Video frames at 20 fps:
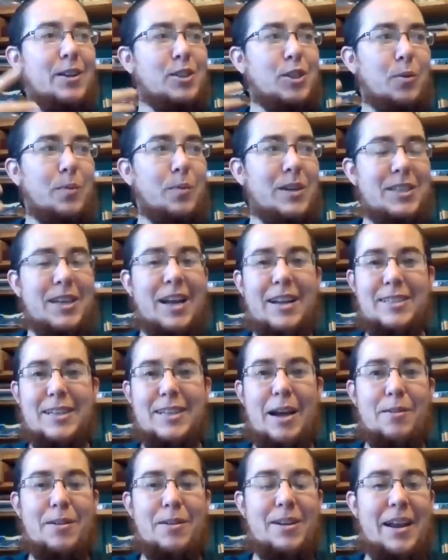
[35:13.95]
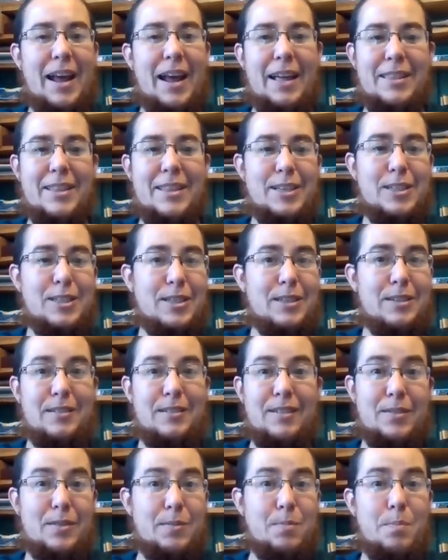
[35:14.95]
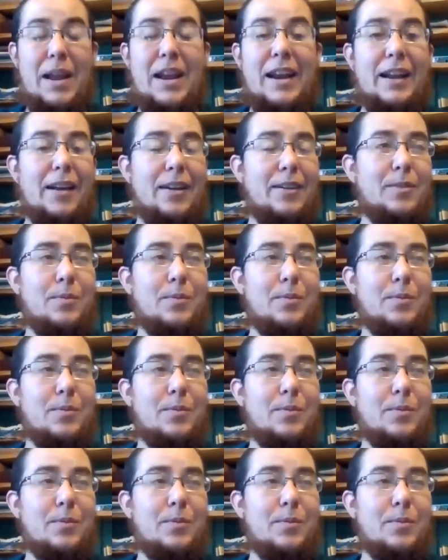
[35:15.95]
And so we sat down and had this meeting.